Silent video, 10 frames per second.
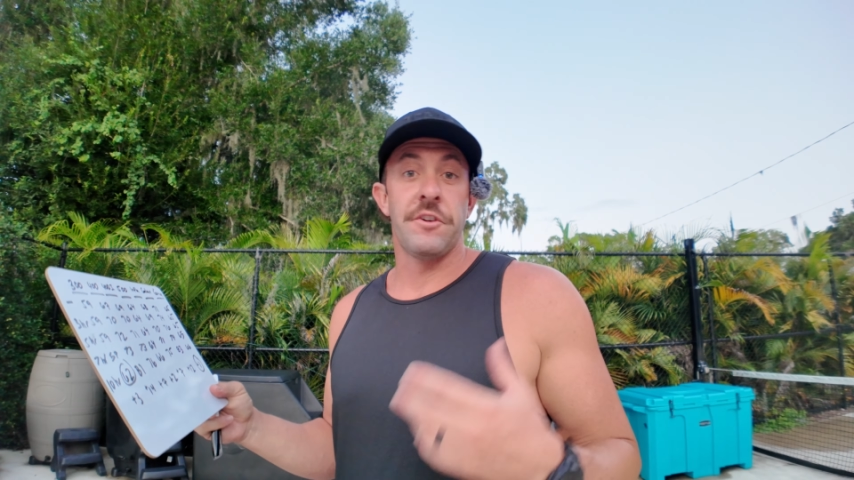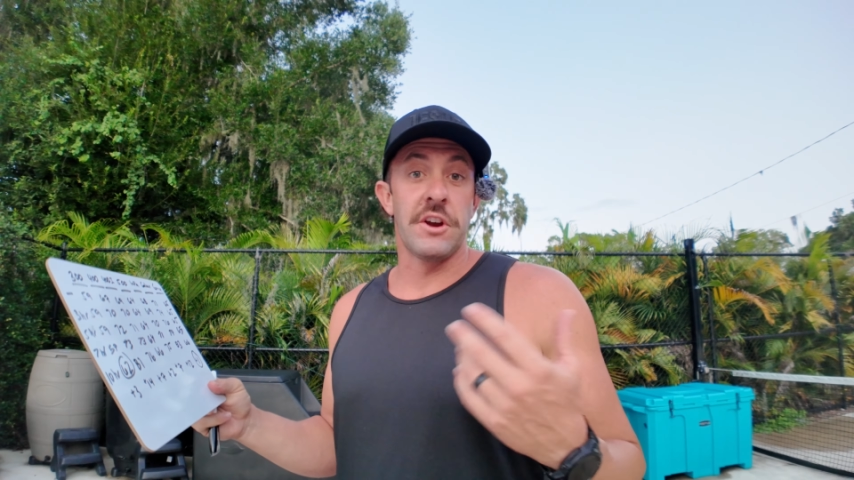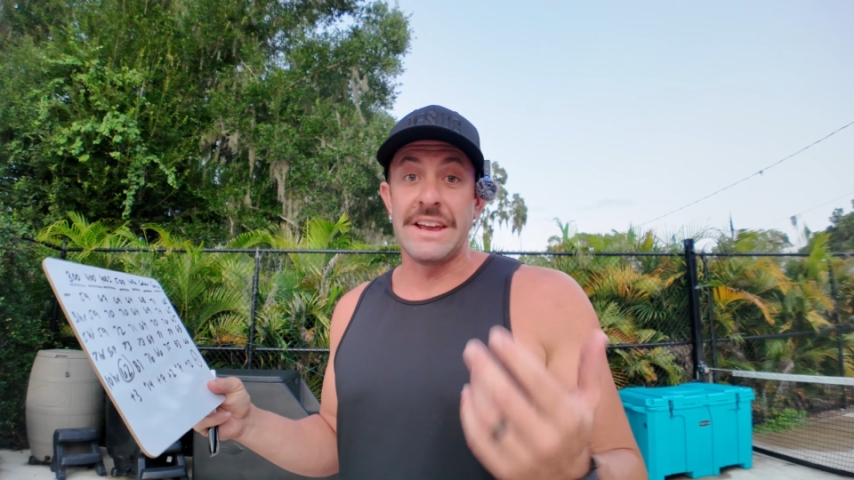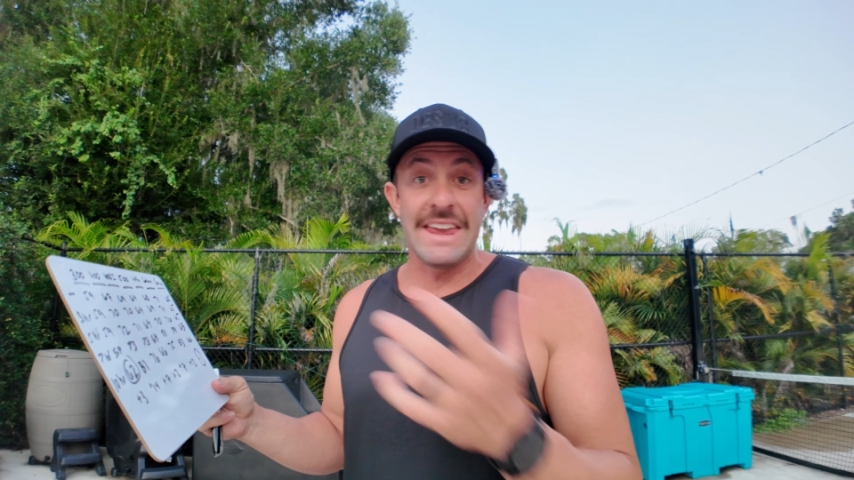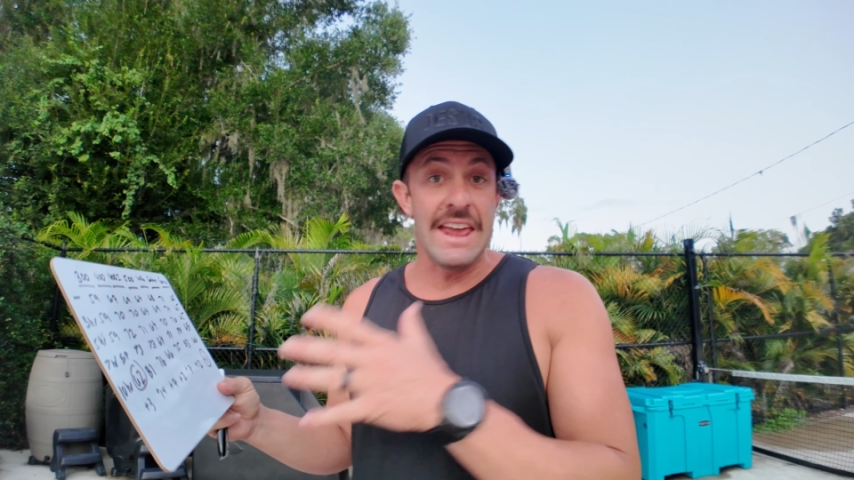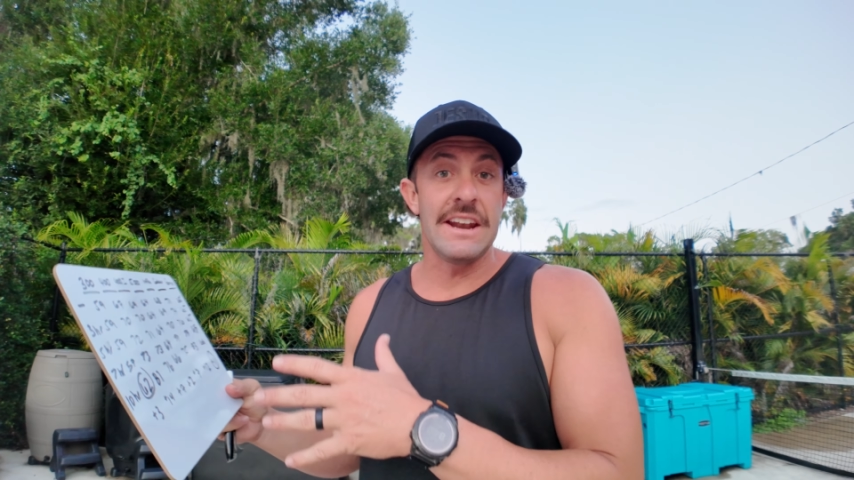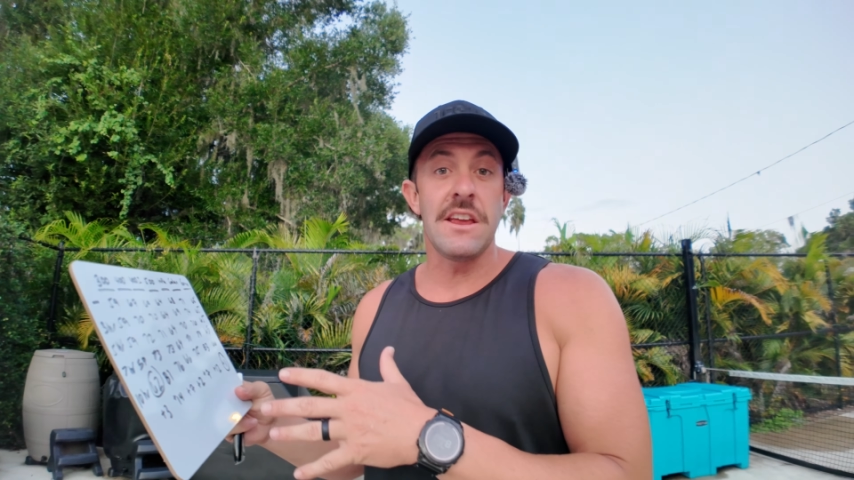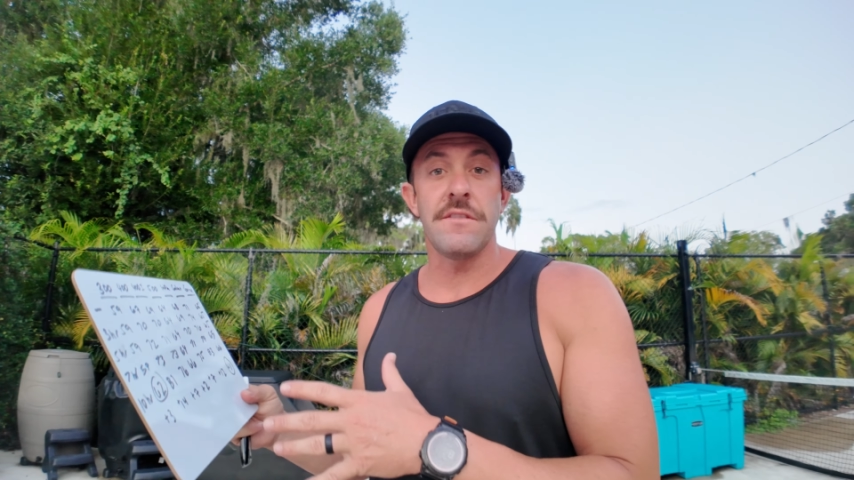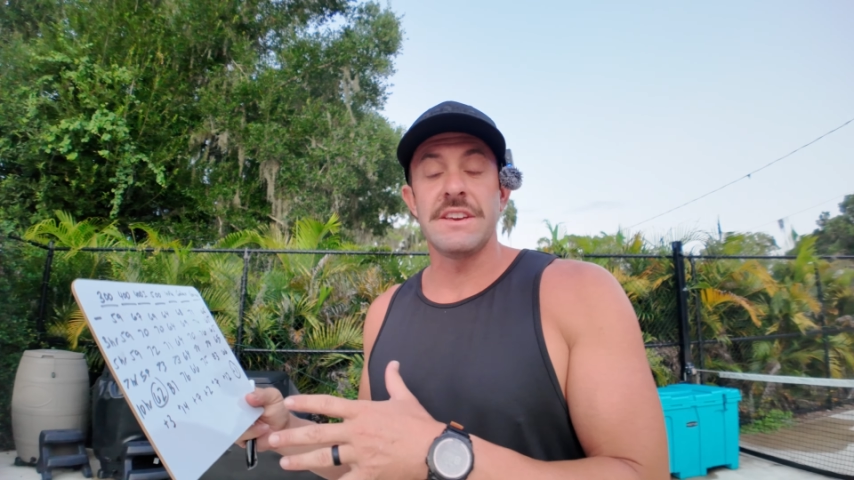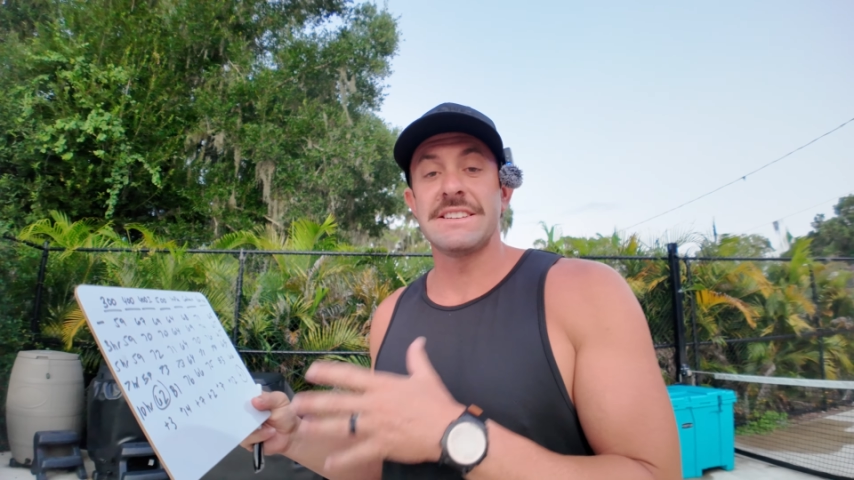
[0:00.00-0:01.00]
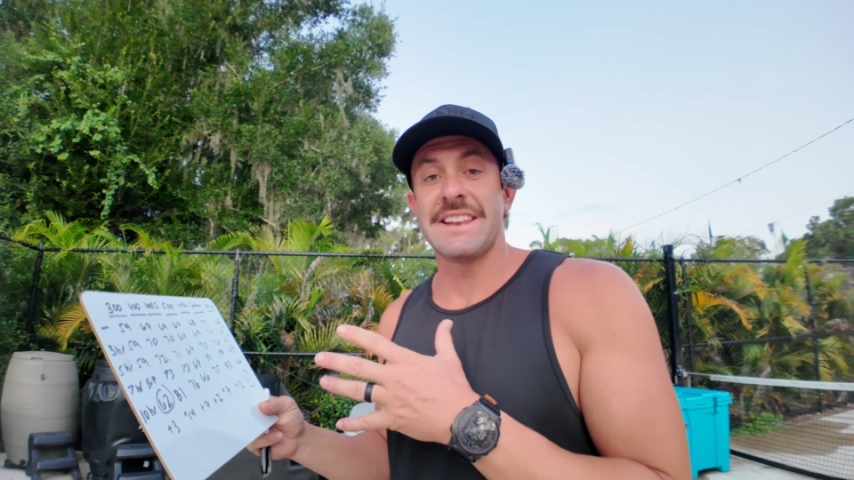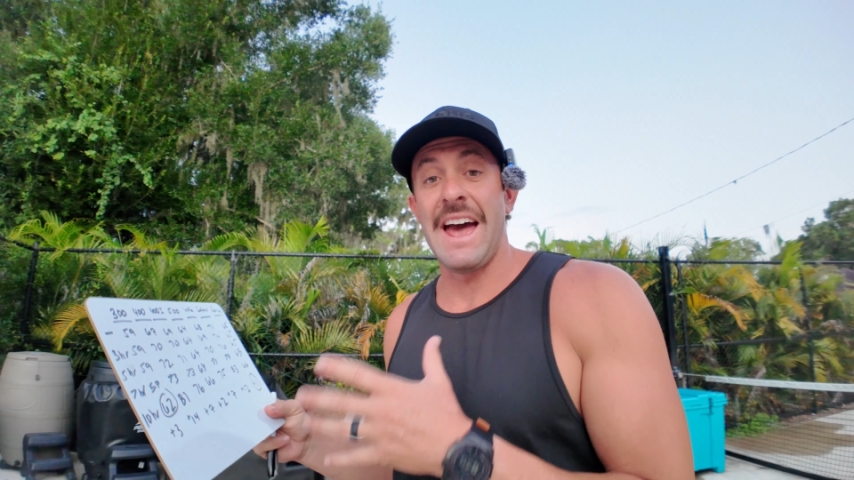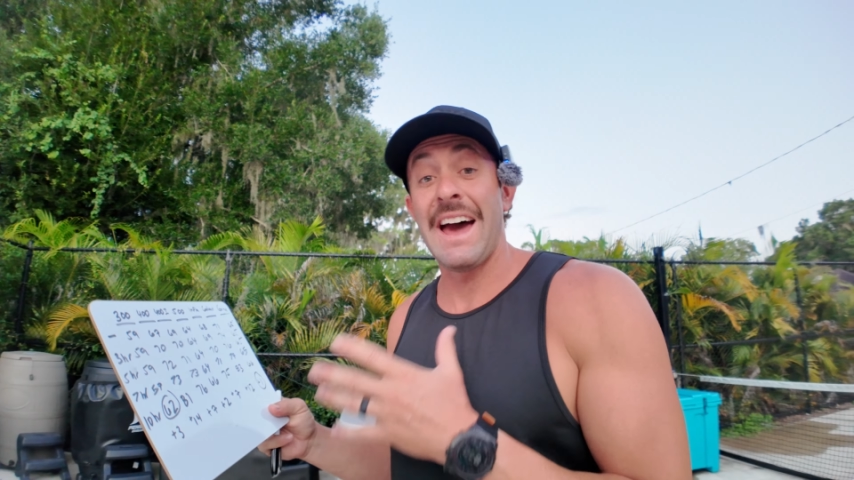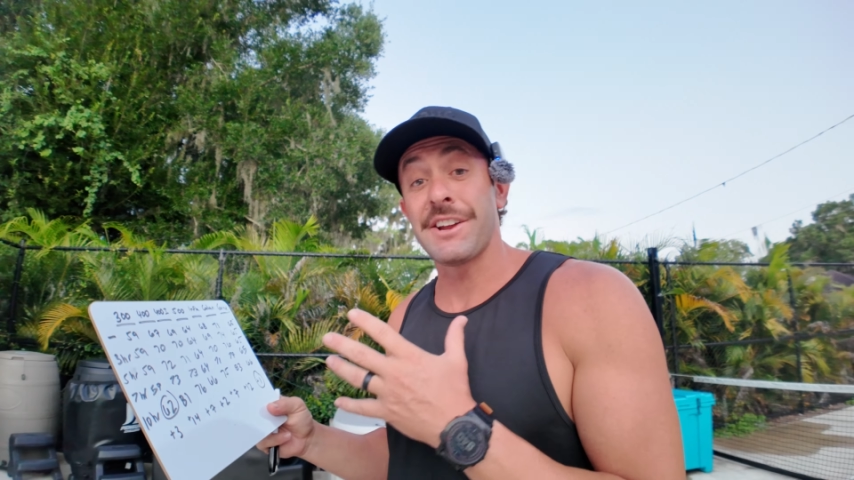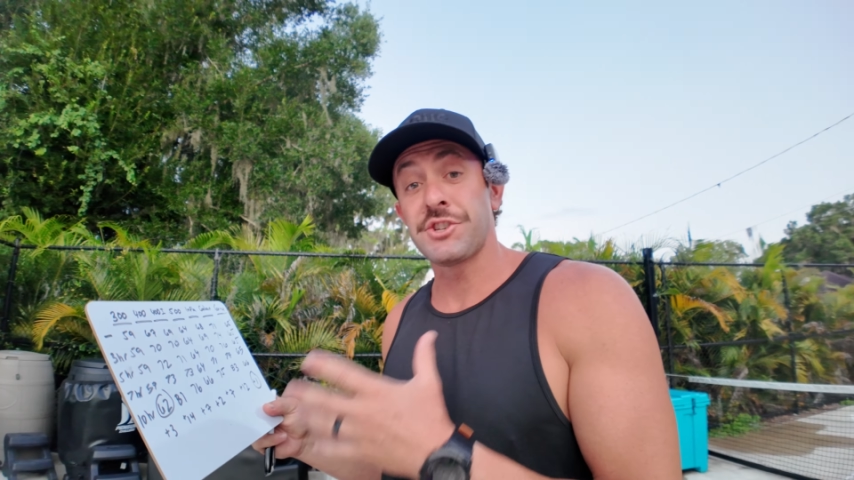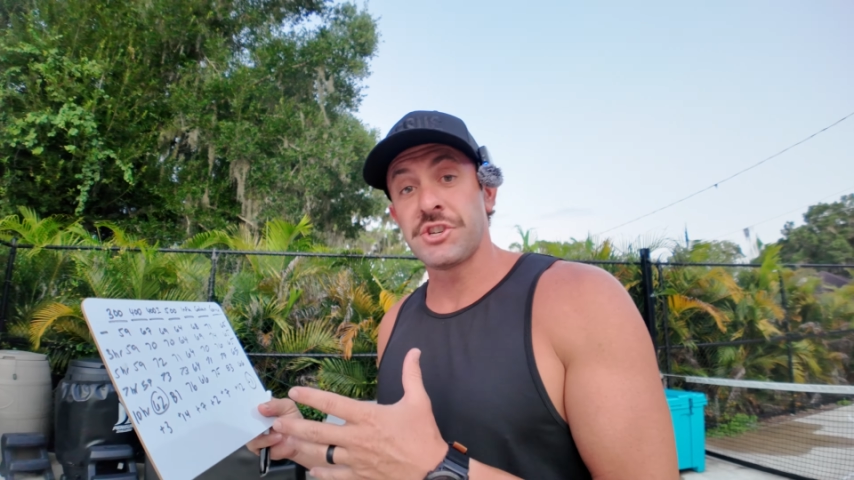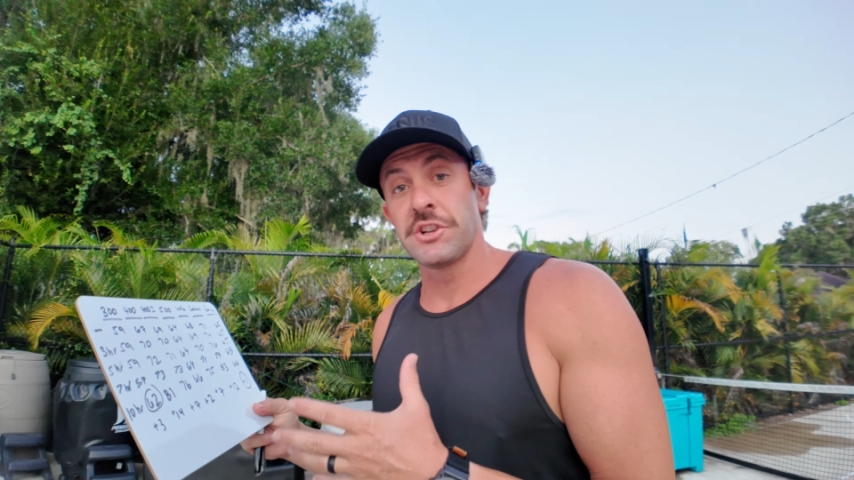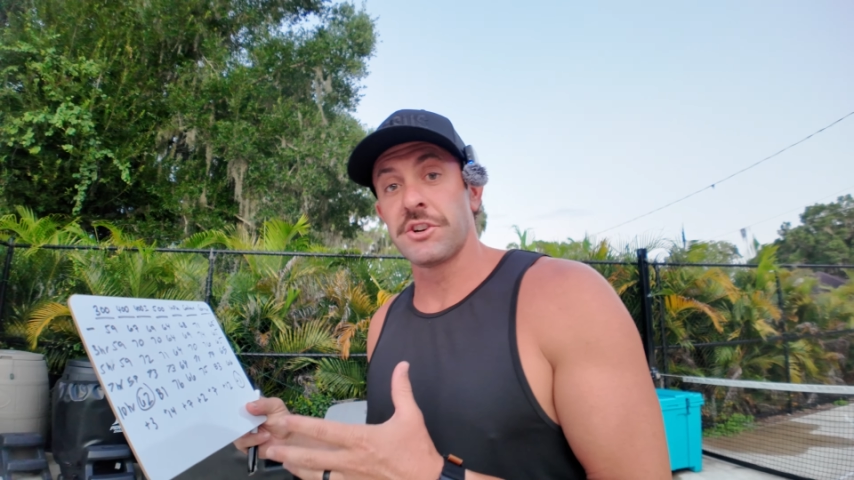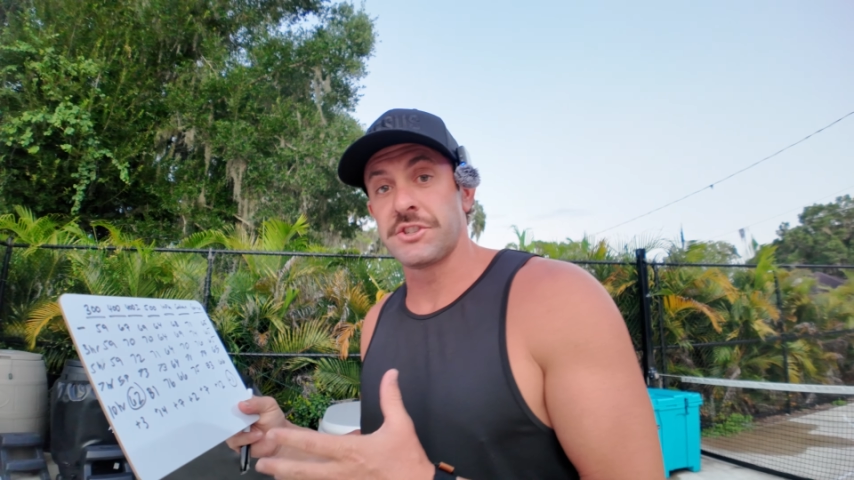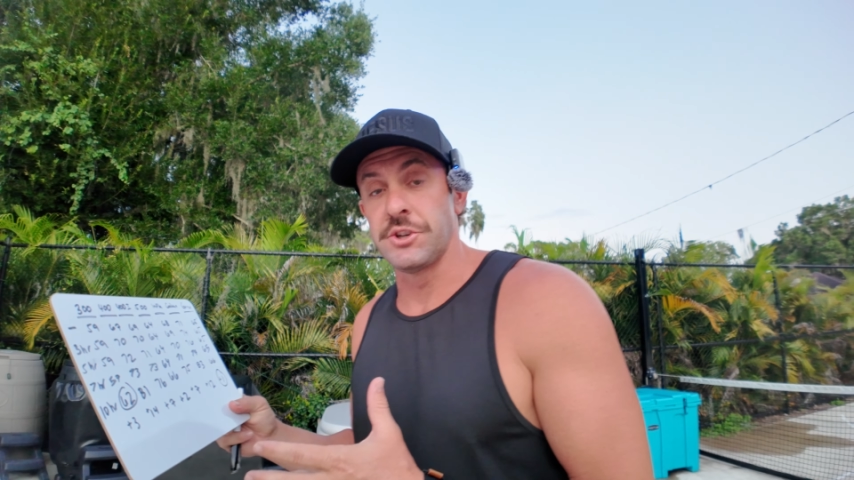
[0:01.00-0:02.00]
If you're gonna get any of these and add a
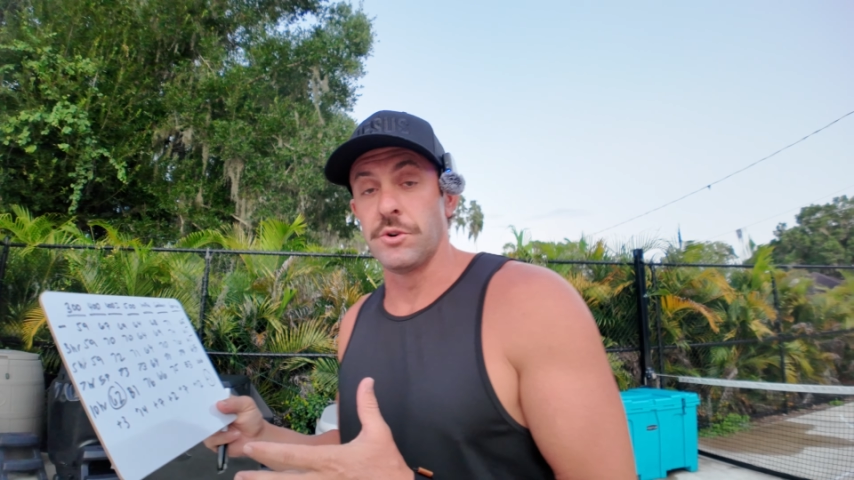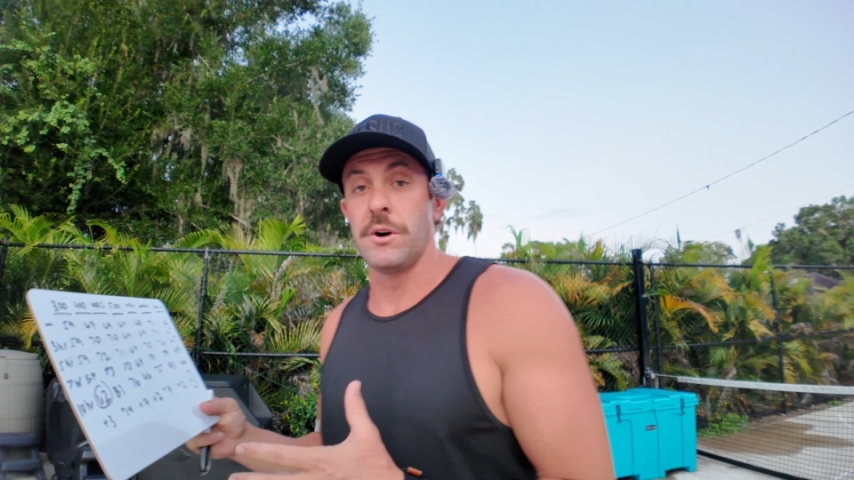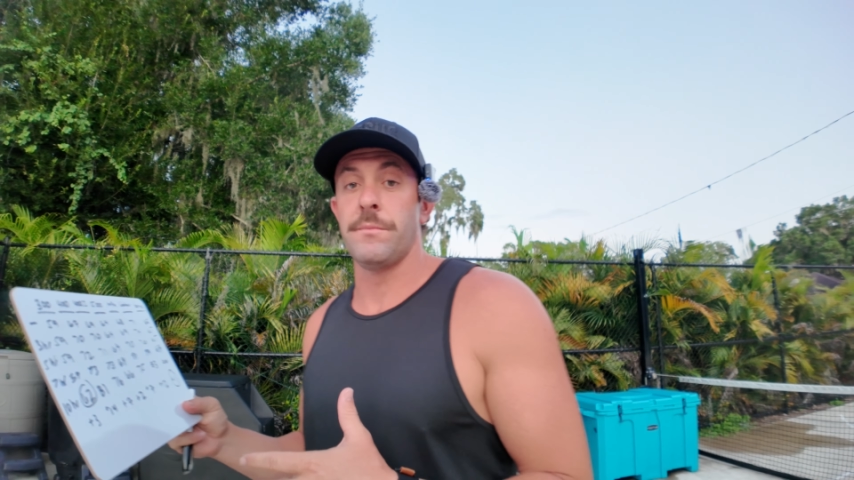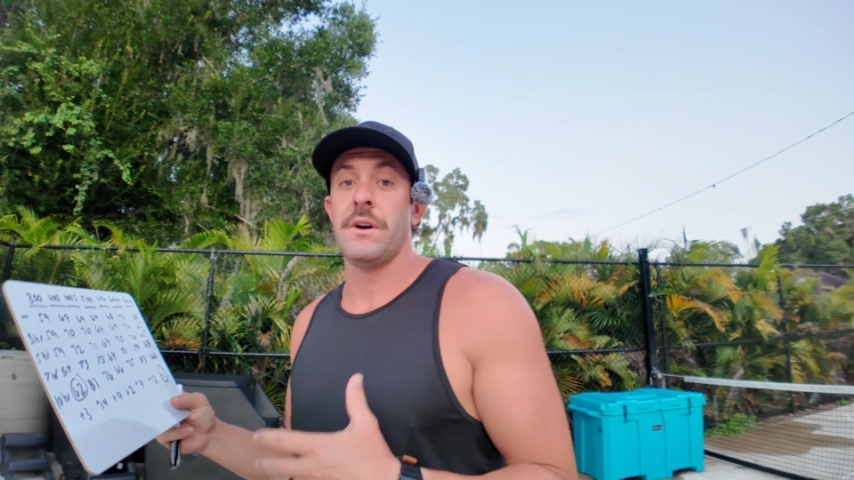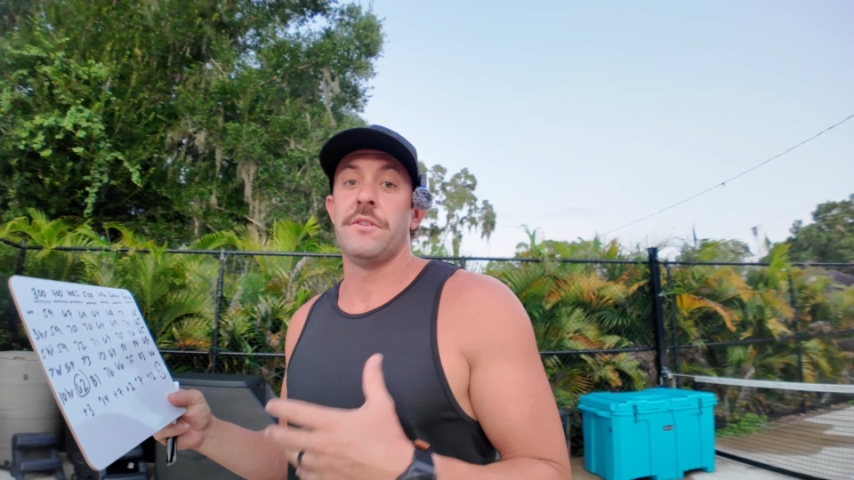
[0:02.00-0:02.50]
chiller to them,